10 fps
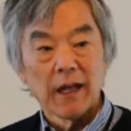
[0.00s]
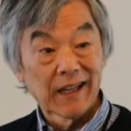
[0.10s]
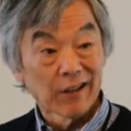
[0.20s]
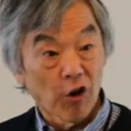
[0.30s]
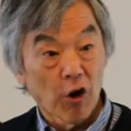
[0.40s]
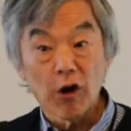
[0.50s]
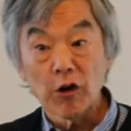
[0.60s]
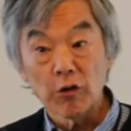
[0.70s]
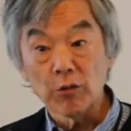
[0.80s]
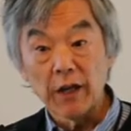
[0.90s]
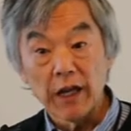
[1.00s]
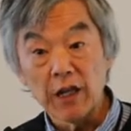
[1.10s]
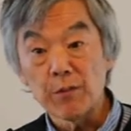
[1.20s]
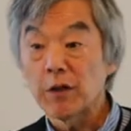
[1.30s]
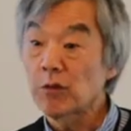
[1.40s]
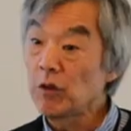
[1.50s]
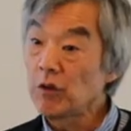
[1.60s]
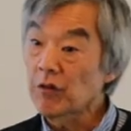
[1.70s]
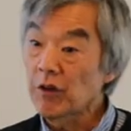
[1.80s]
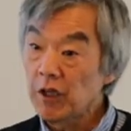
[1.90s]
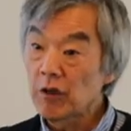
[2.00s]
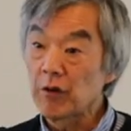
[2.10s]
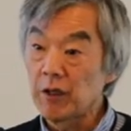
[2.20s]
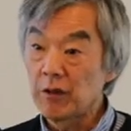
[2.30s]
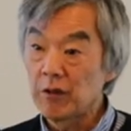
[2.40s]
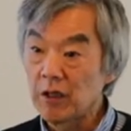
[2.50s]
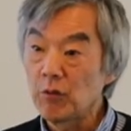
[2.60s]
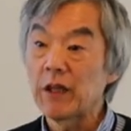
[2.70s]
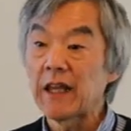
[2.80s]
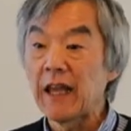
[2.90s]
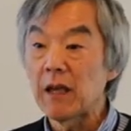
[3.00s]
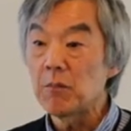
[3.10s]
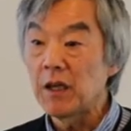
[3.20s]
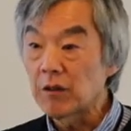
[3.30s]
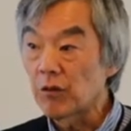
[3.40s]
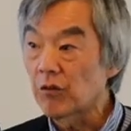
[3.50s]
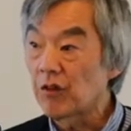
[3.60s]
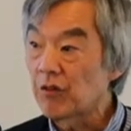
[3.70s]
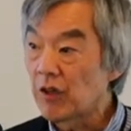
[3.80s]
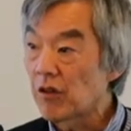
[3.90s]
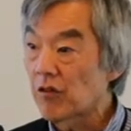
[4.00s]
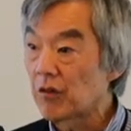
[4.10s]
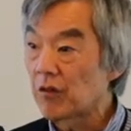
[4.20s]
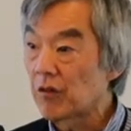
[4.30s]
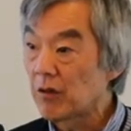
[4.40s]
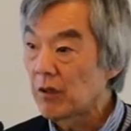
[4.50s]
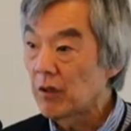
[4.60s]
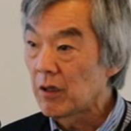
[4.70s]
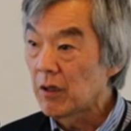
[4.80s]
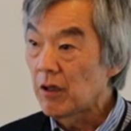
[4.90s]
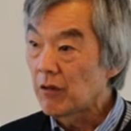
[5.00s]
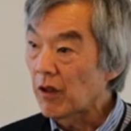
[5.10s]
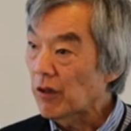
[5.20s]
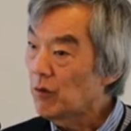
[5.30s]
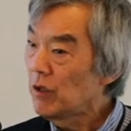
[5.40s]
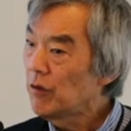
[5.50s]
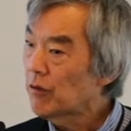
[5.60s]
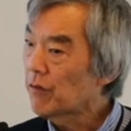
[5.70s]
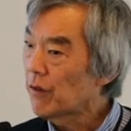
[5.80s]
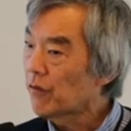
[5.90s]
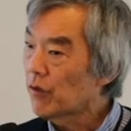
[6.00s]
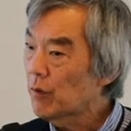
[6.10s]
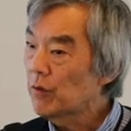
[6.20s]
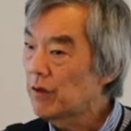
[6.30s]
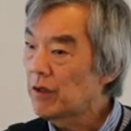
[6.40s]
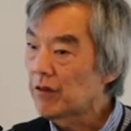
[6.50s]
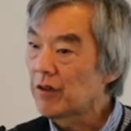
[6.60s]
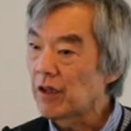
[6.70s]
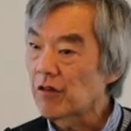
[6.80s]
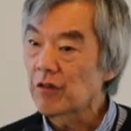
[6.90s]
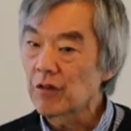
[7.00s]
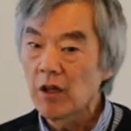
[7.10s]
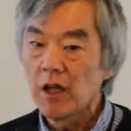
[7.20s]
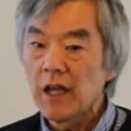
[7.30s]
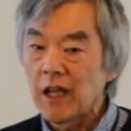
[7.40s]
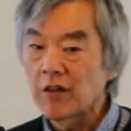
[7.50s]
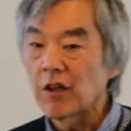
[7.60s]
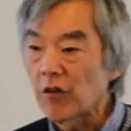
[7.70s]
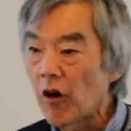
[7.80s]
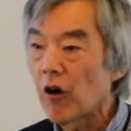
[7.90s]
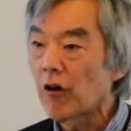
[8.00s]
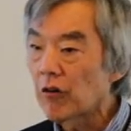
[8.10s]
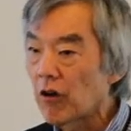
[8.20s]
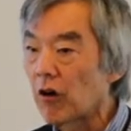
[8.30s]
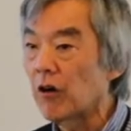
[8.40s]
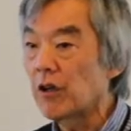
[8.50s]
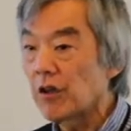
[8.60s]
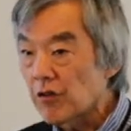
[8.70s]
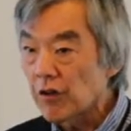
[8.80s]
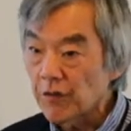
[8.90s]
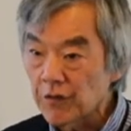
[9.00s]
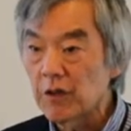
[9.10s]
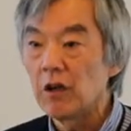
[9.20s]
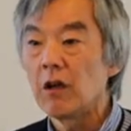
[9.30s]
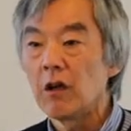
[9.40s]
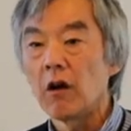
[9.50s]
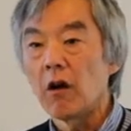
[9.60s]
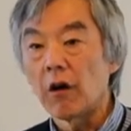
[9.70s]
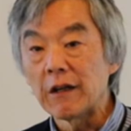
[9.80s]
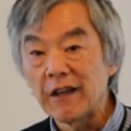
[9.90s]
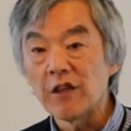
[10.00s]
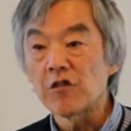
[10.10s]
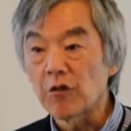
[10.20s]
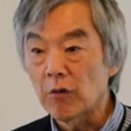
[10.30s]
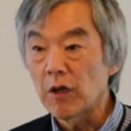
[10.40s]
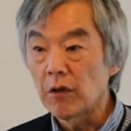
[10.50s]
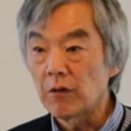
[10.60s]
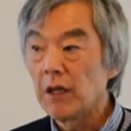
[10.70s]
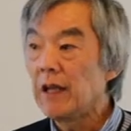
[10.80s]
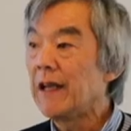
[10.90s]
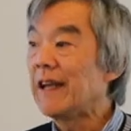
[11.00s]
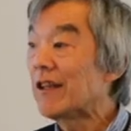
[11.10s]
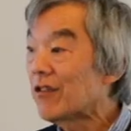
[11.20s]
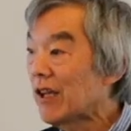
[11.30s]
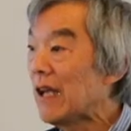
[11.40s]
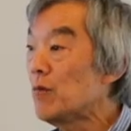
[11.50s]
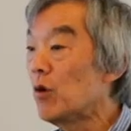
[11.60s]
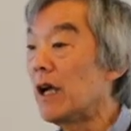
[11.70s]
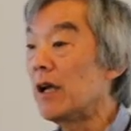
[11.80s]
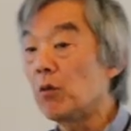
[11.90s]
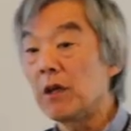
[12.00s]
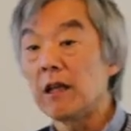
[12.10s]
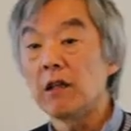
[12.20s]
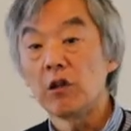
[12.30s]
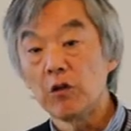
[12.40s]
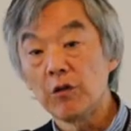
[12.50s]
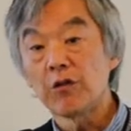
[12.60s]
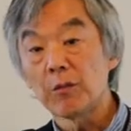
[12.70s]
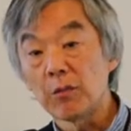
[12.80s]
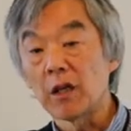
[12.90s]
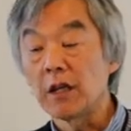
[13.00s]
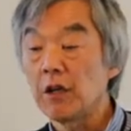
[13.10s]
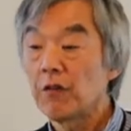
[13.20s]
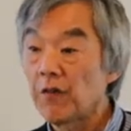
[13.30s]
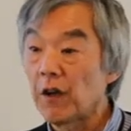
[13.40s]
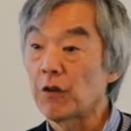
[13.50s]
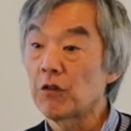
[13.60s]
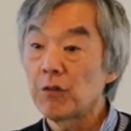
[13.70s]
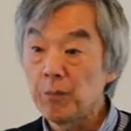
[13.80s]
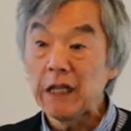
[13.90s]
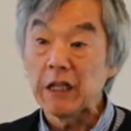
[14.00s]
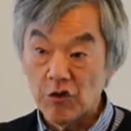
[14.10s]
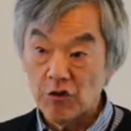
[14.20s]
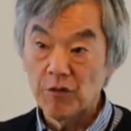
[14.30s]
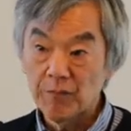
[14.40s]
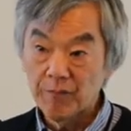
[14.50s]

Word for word: It gets harder as we age because we lose our hearing and we can't make those distinctions. So as we lose those, the frequency distinctions, it gets harder and harder to shift our attention around. In the same way, we lose the ability to follow speech